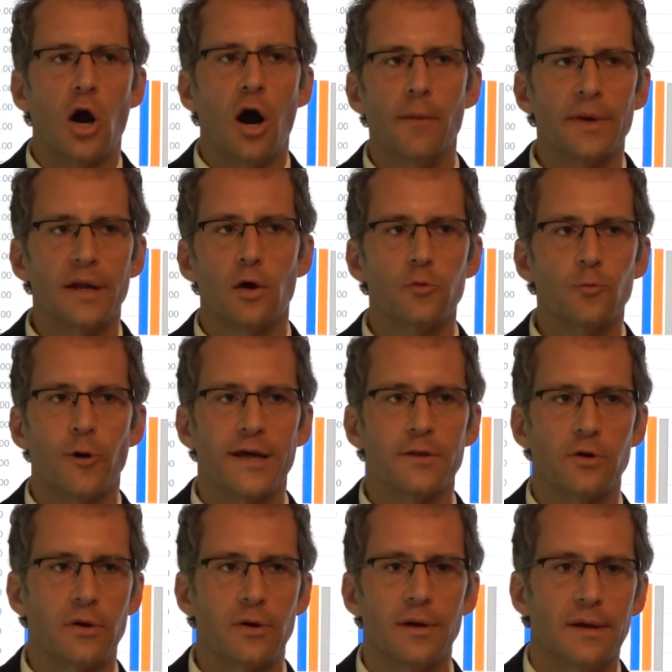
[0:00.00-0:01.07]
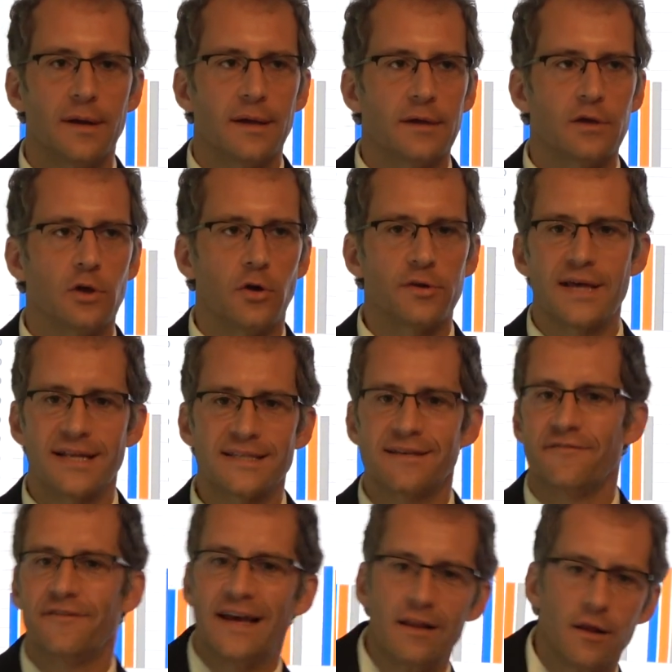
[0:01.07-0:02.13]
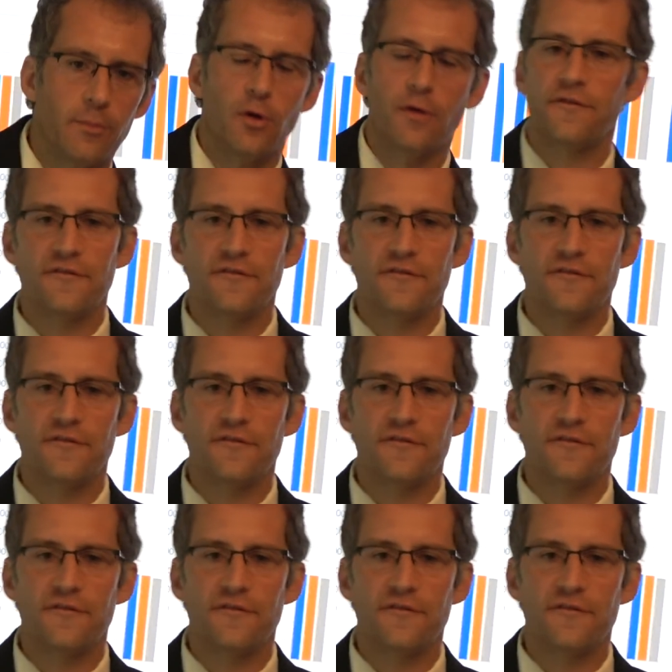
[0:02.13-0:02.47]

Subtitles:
comment on whether, that's available,